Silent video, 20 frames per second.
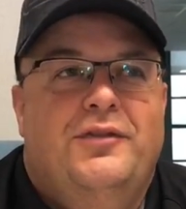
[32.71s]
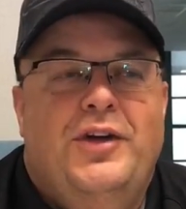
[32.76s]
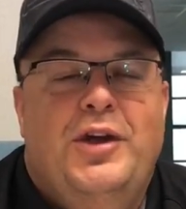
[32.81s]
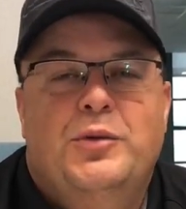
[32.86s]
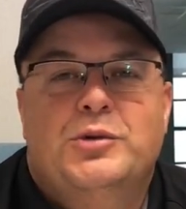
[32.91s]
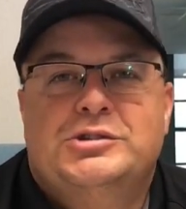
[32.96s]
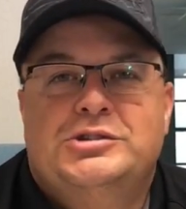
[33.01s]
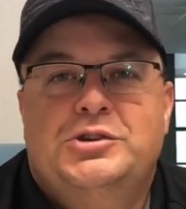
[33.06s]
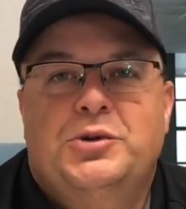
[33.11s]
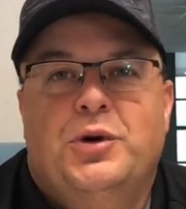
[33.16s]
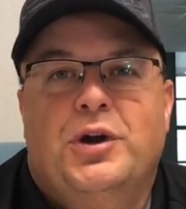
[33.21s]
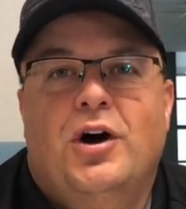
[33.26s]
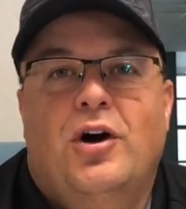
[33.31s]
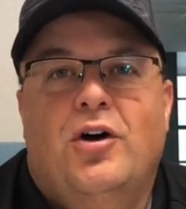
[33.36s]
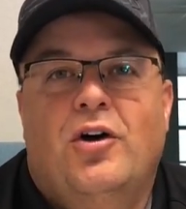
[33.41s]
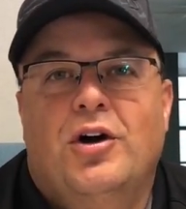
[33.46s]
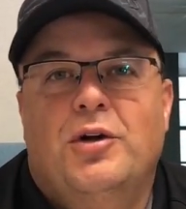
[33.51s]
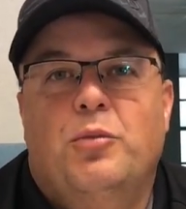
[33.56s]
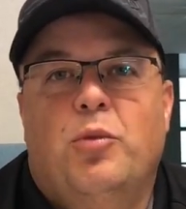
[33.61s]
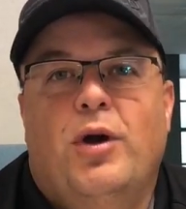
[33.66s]
if he was doing a
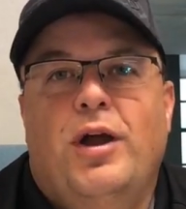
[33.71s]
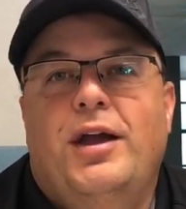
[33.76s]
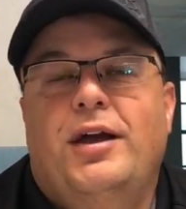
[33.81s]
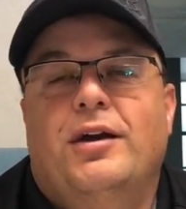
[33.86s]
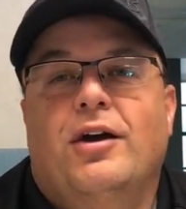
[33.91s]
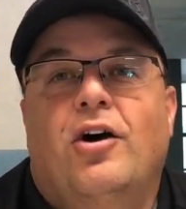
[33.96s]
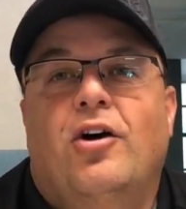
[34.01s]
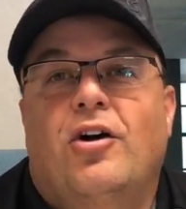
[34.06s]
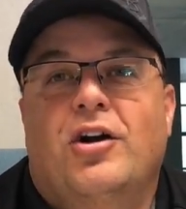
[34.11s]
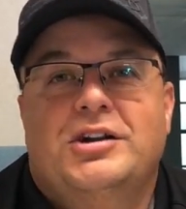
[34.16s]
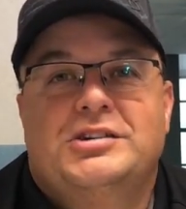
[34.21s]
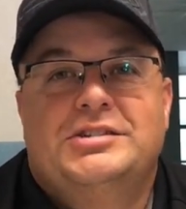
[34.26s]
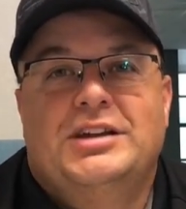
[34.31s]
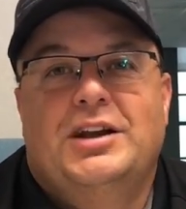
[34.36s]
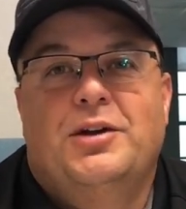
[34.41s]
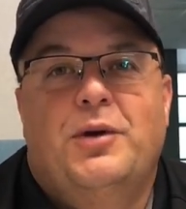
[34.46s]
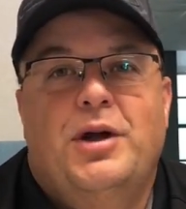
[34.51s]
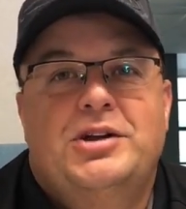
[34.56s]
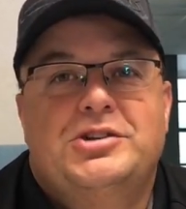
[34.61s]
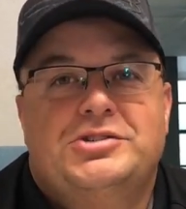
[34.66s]
hard brake, a hard
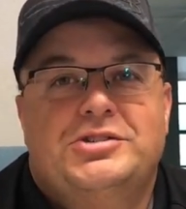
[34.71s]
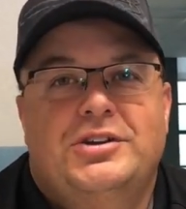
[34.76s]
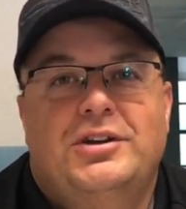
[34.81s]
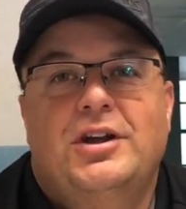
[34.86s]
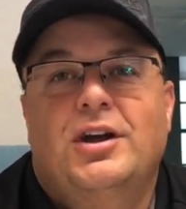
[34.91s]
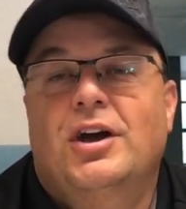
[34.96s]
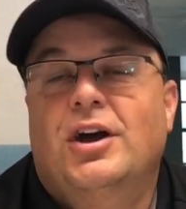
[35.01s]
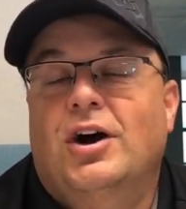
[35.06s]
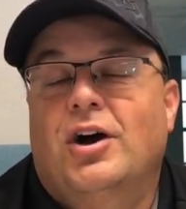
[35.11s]
acceleration,